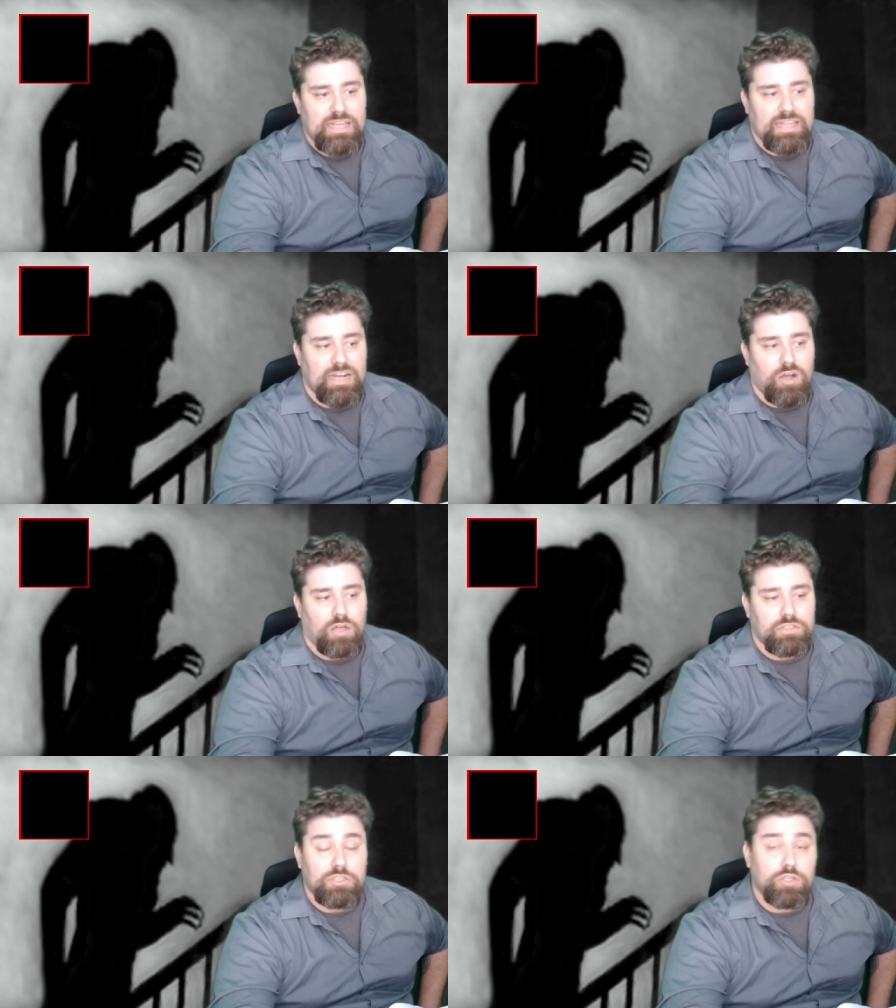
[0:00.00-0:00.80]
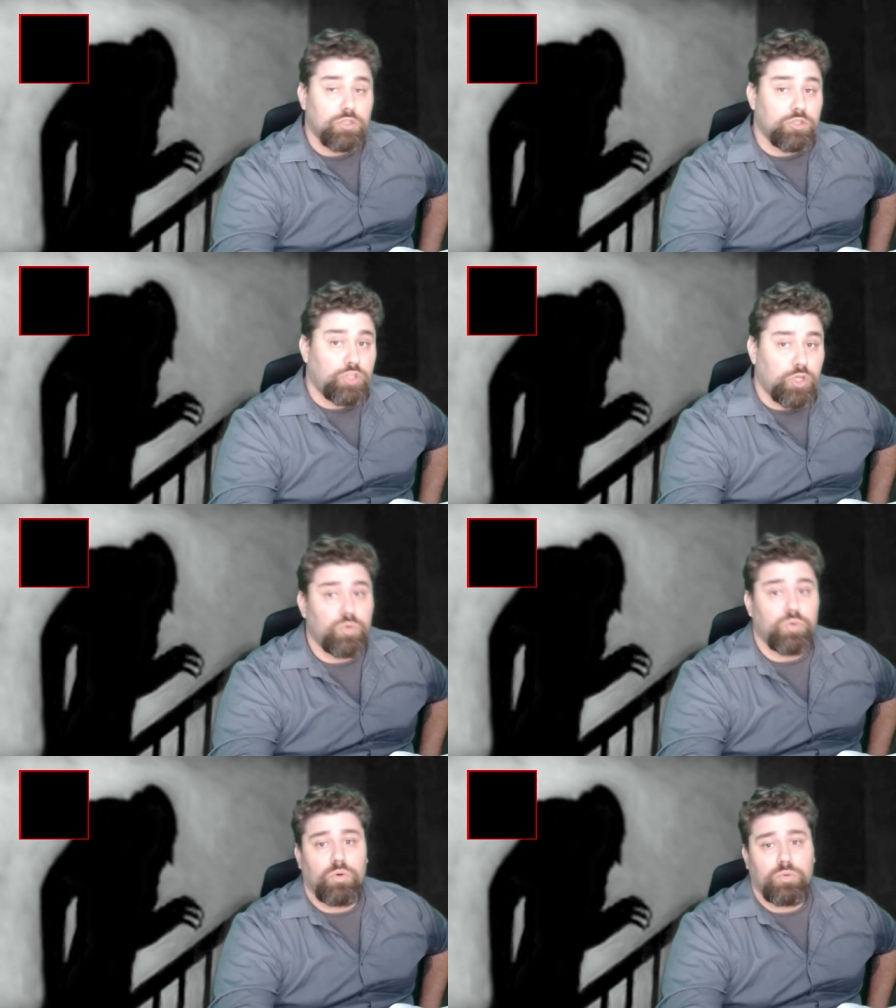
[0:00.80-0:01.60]
that causes
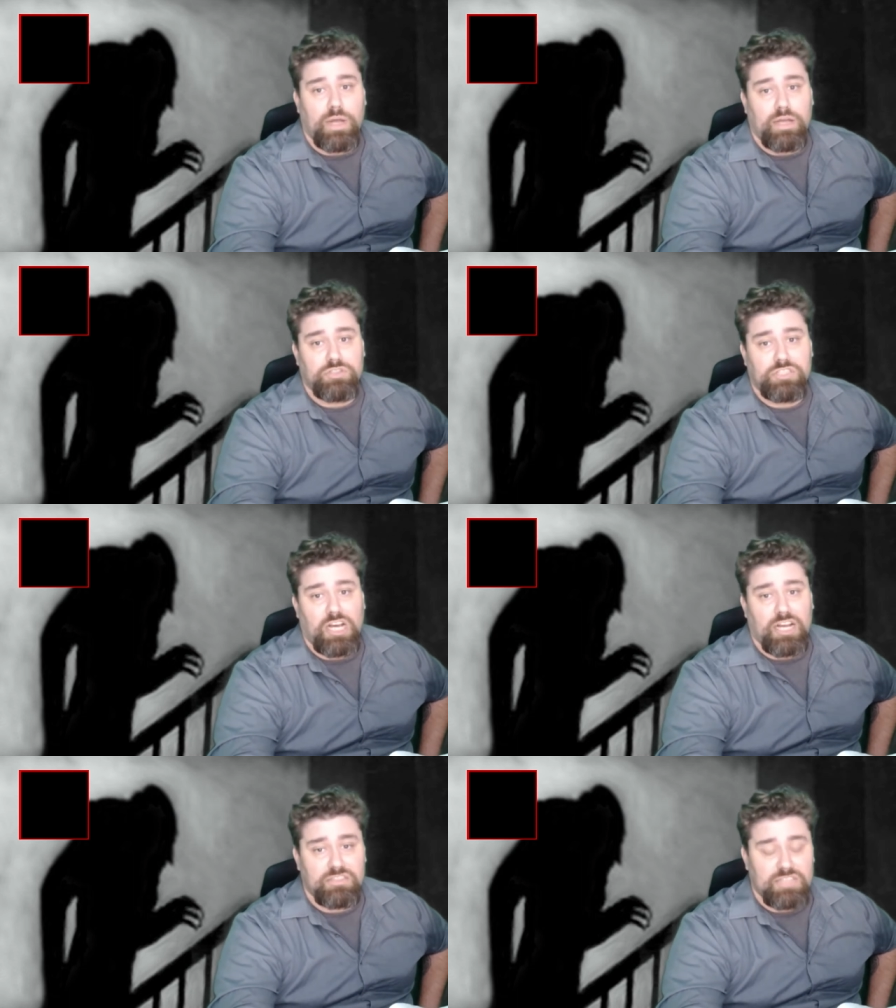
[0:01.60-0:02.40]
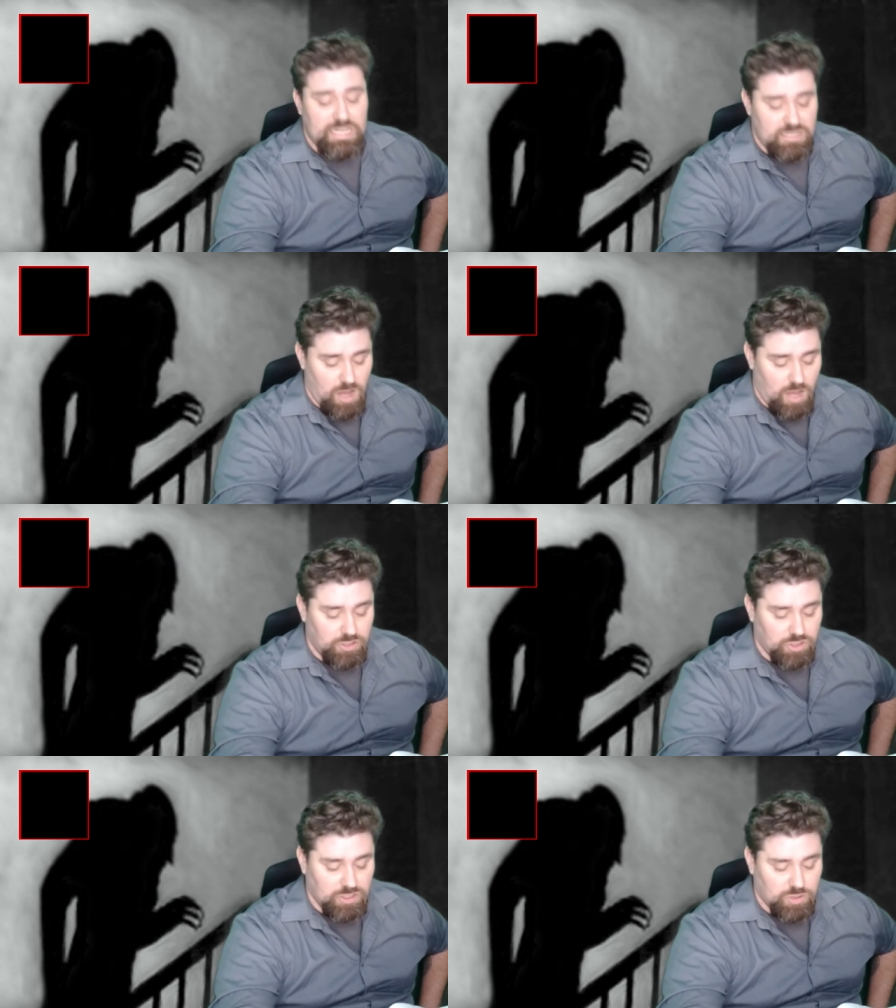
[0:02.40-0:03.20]
two rouse checks and
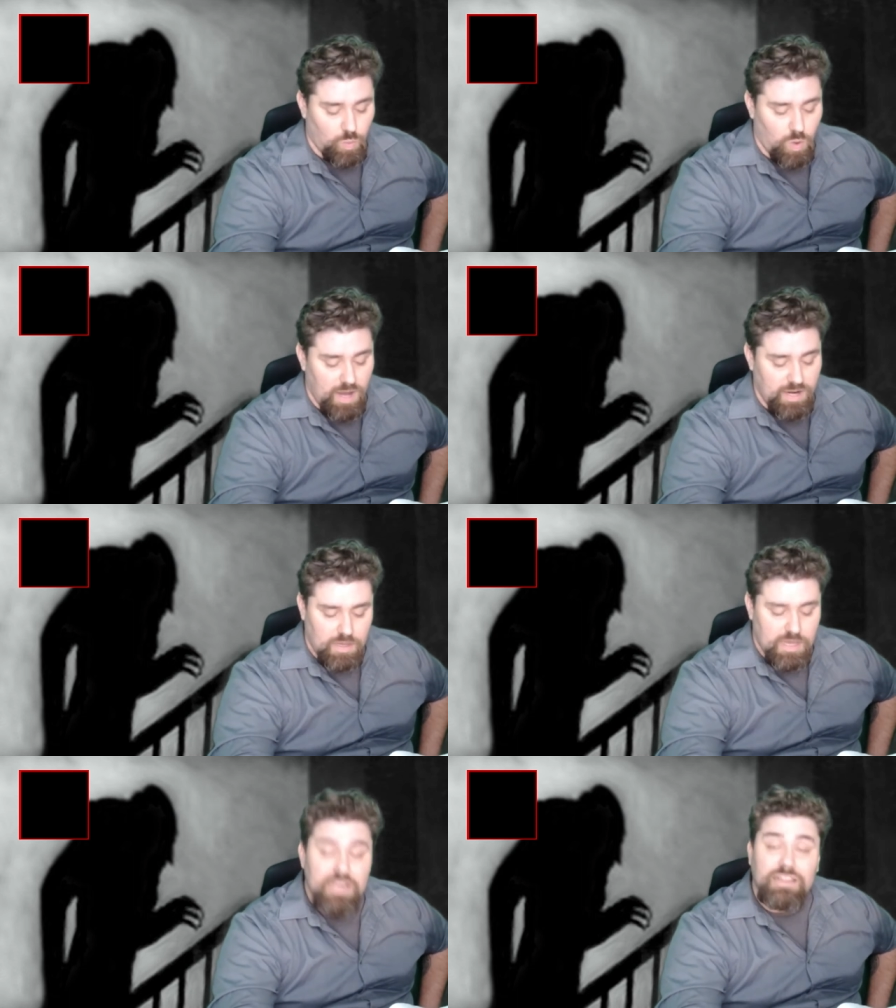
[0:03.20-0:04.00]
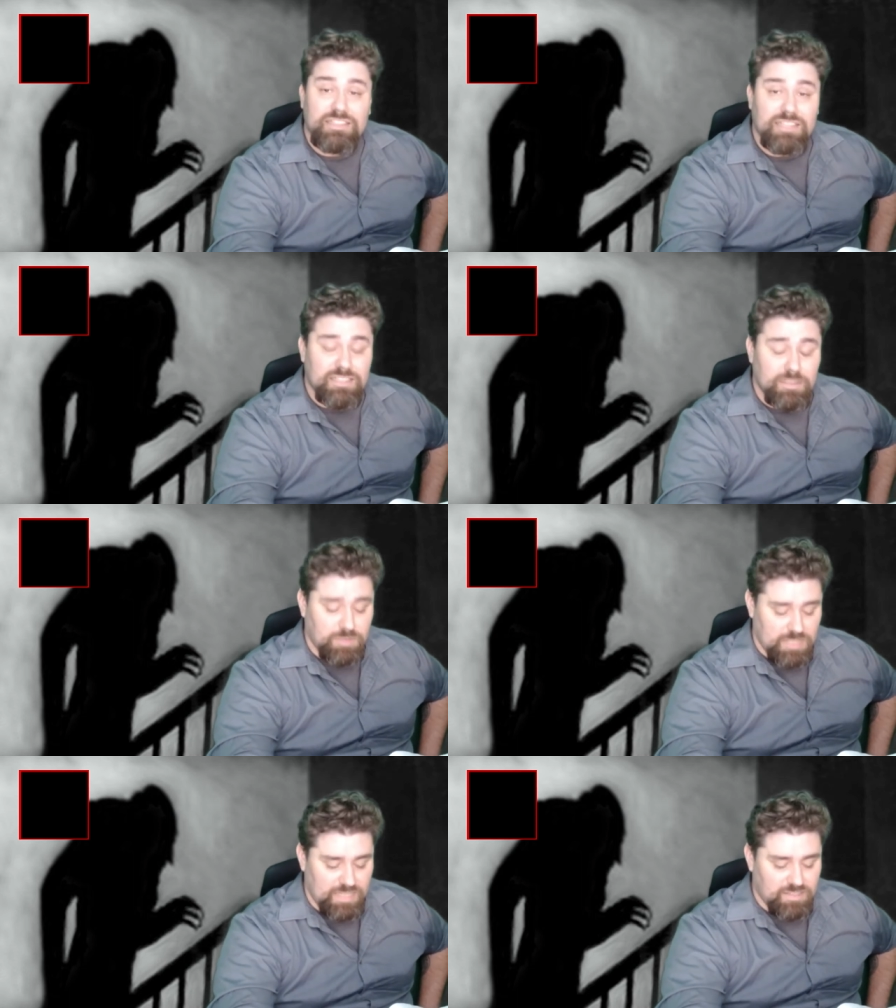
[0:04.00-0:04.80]
not just one. The system
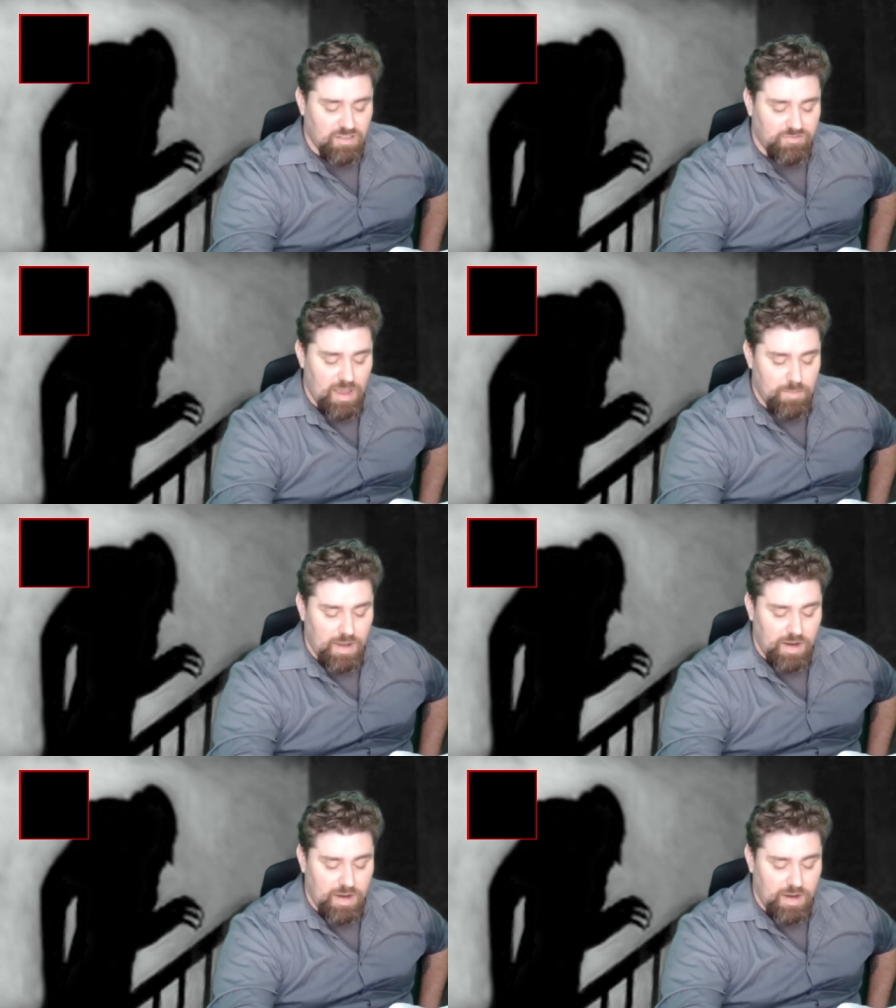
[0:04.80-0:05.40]
states the vampire